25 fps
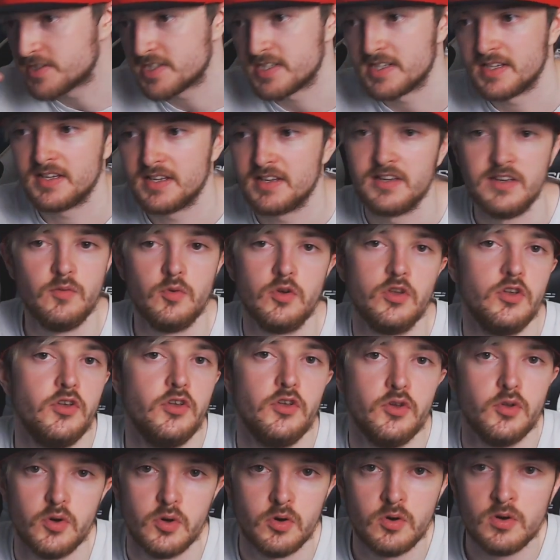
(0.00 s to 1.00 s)
he wouldn't
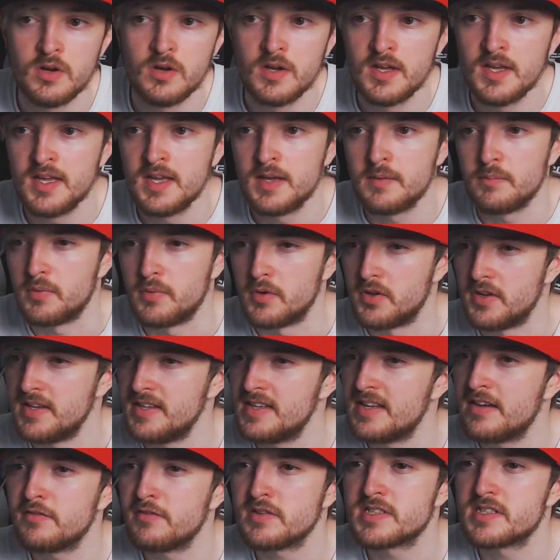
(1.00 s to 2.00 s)
know. But
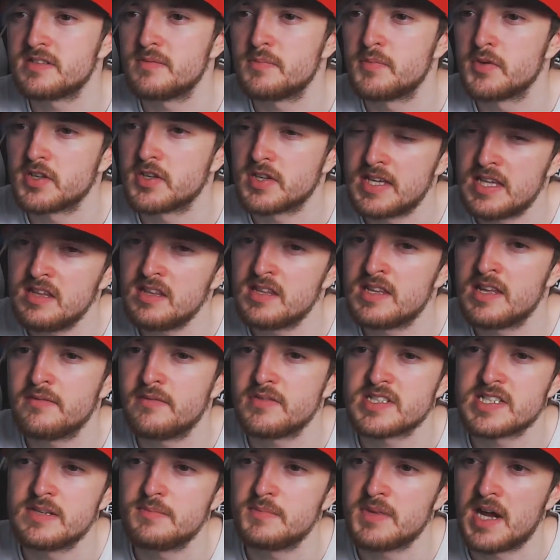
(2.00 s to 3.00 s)
Keith never
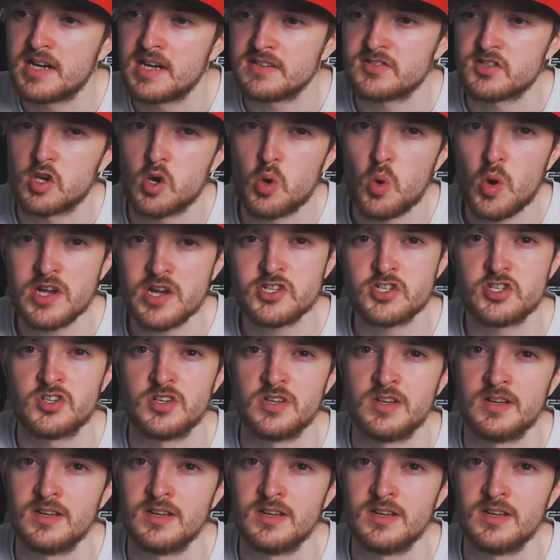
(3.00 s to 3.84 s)
seemed to ask the question.